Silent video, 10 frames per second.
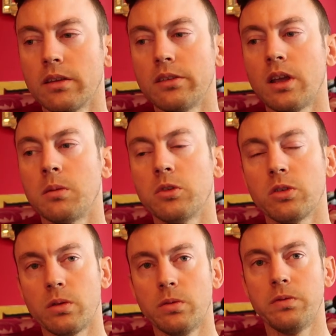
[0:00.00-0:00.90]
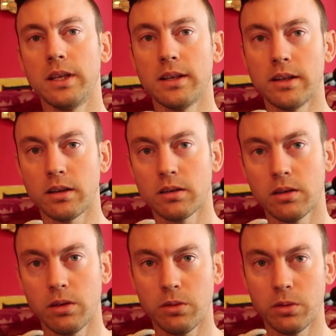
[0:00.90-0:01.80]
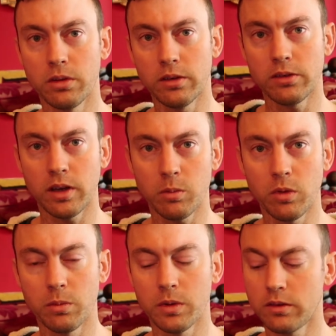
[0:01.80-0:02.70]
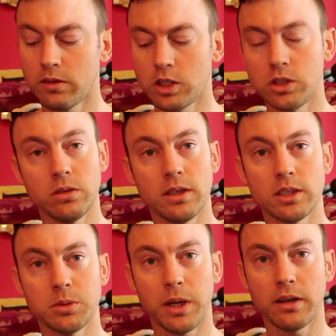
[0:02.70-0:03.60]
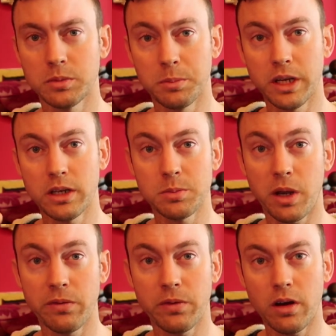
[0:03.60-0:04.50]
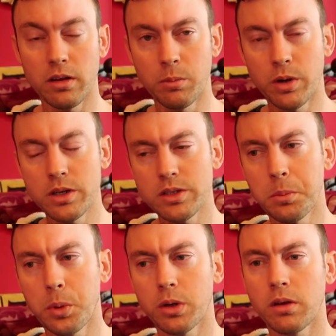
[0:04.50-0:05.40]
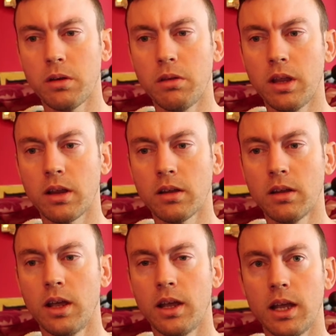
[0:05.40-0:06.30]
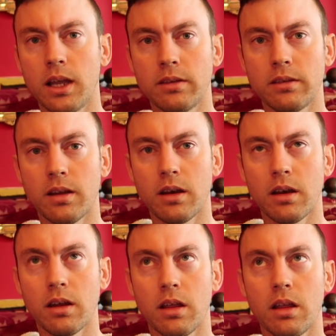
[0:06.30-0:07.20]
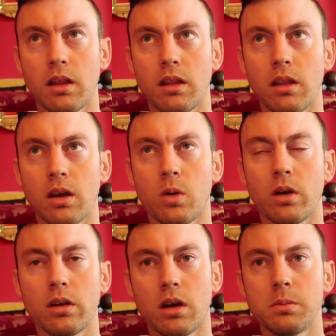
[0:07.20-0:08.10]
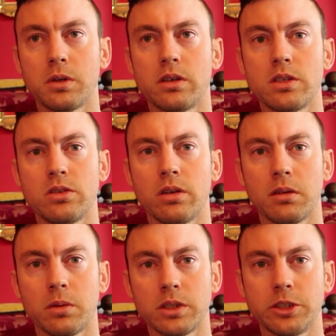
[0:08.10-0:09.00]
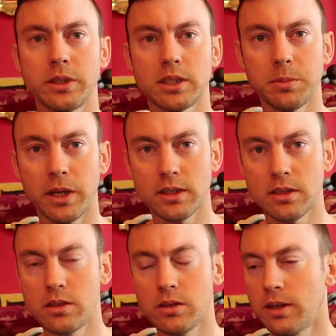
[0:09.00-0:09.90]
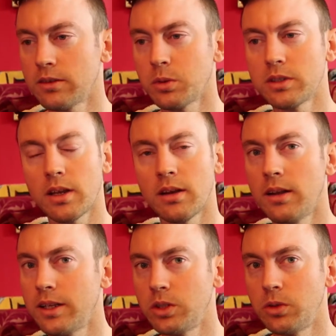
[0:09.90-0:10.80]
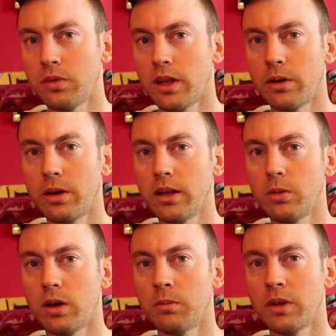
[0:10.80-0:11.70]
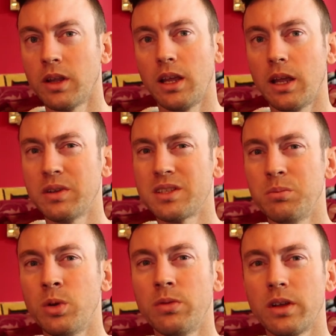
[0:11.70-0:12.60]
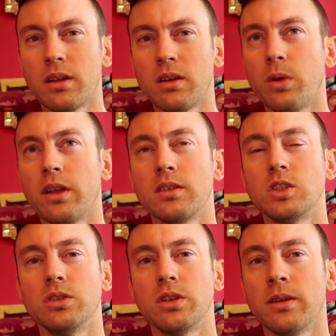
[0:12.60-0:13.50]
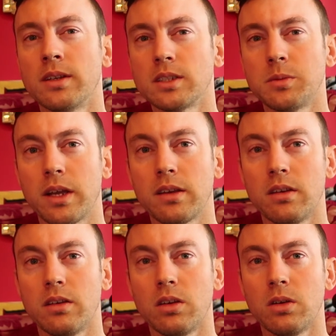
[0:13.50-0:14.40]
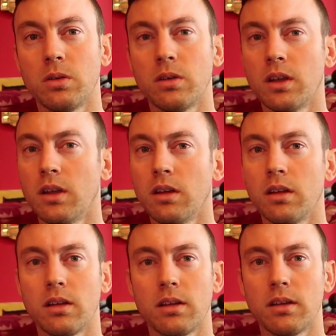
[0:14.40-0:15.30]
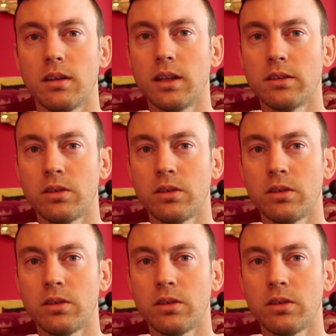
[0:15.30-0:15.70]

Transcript: same sort of feeling through the stick movements that you would expect. Because by far the most important thing is that the quadcopter is doing what you expect it to. That's what's going to let you fly really well. If it's moving in a way that you don't expect it to, it's